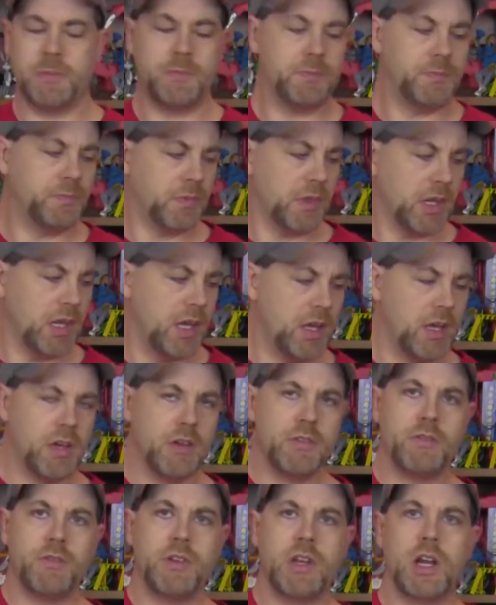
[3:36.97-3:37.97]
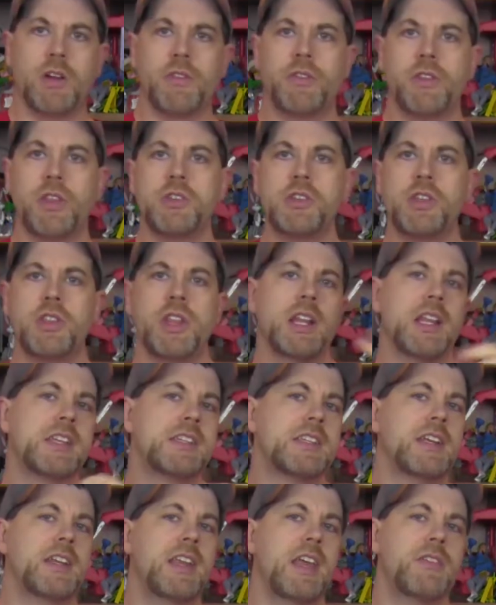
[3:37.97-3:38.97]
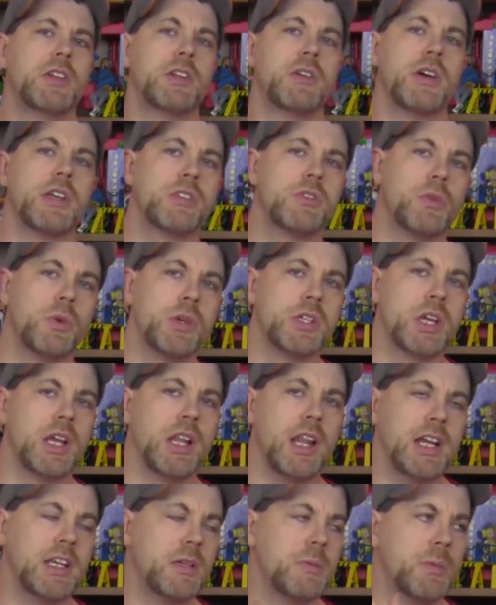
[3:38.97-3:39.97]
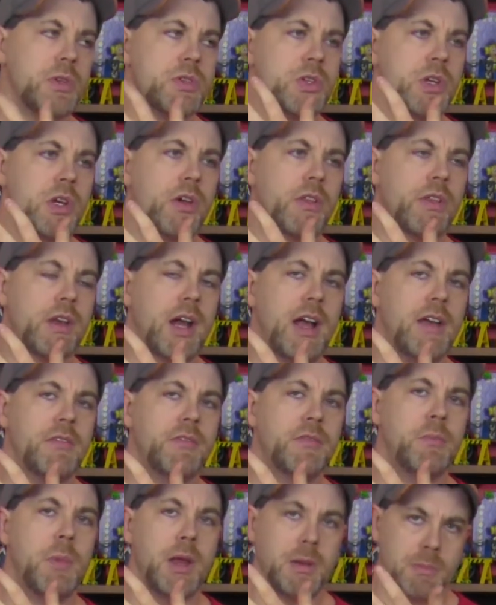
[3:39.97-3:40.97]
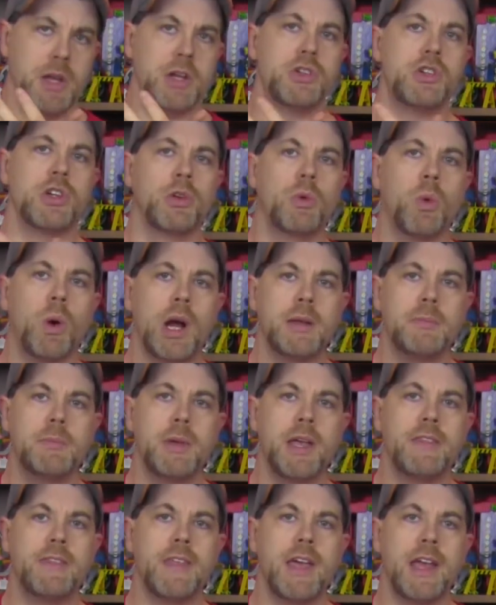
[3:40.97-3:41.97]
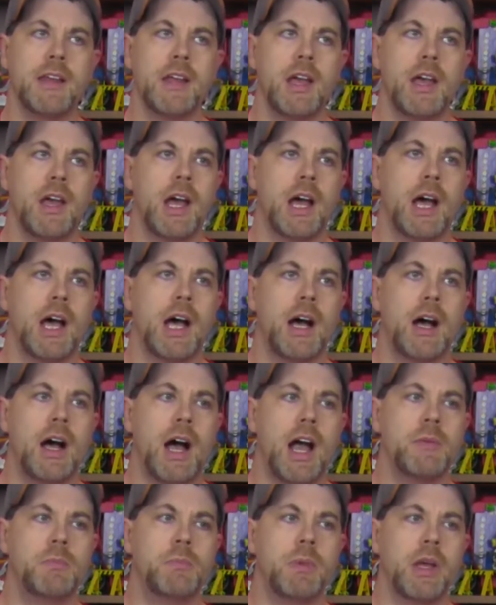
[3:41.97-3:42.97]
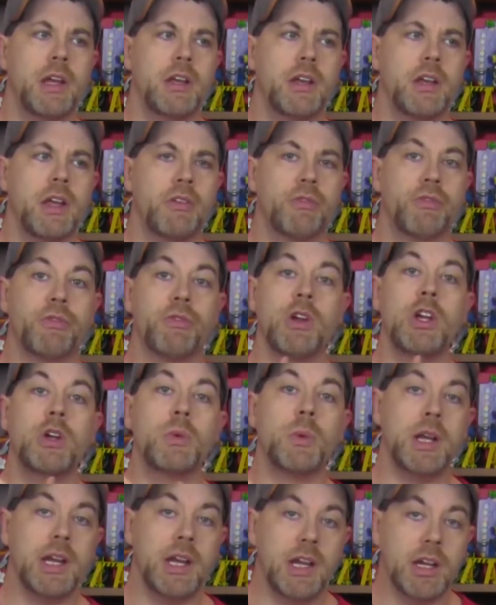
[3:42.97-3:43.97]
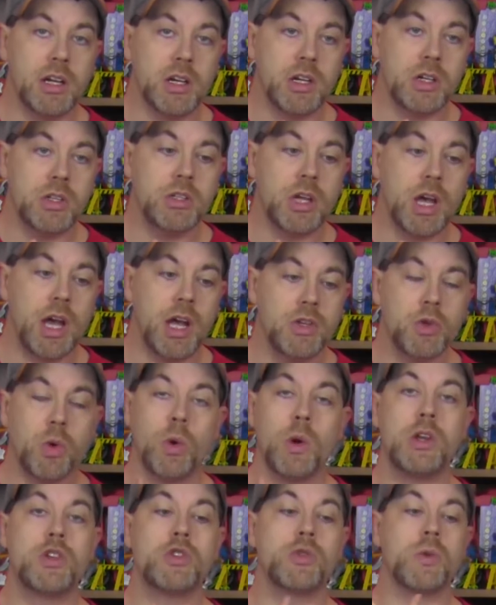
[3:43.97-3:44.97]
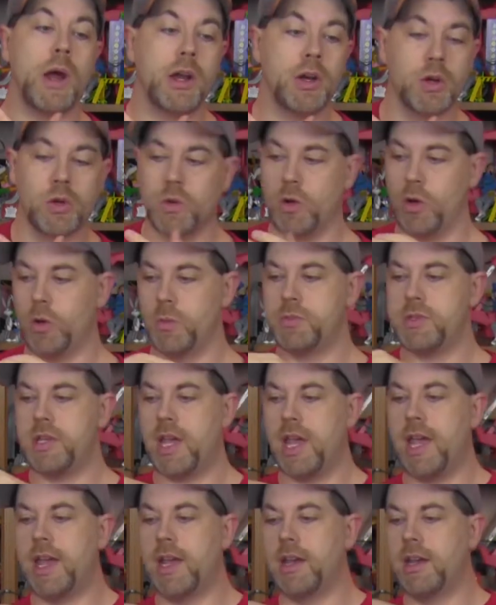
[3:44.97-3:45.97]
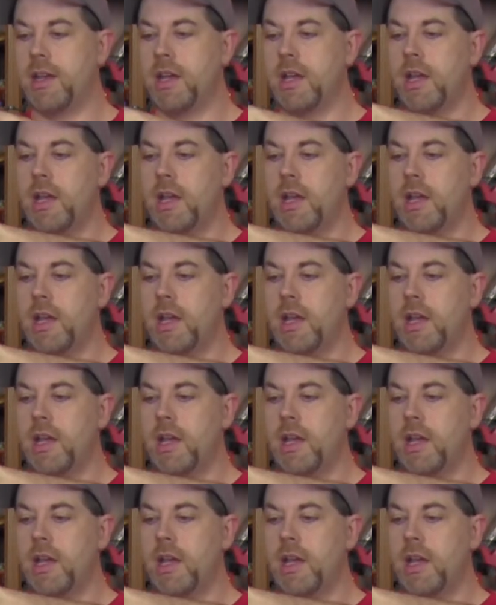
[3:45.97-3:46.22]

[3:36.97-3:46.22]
For those of you that listen to Dave and Devall's Toys and Collectibles, you know that I've made mention quite a bit that I've been frequenting toy trader groups and